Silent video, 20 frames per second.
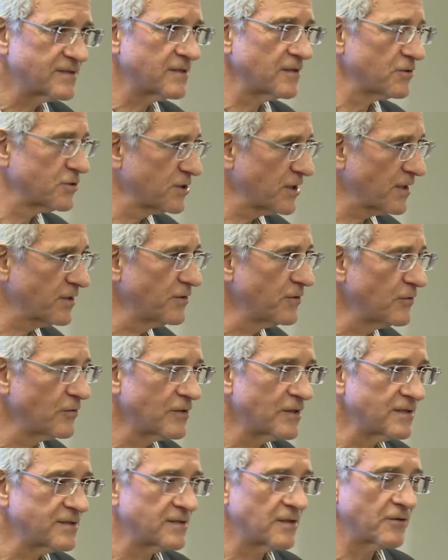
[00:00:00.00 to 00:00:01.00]
There are Czech
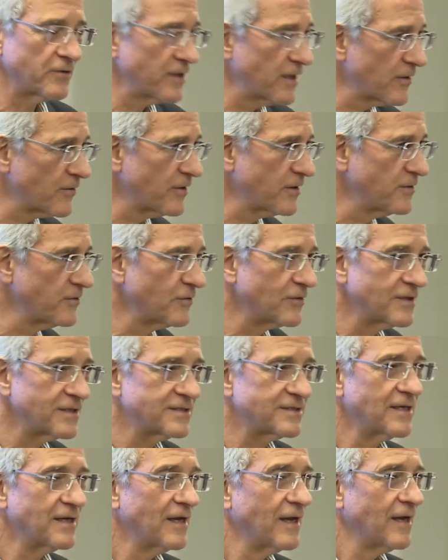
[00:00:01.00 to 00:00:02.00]
units, there are Hungarian units.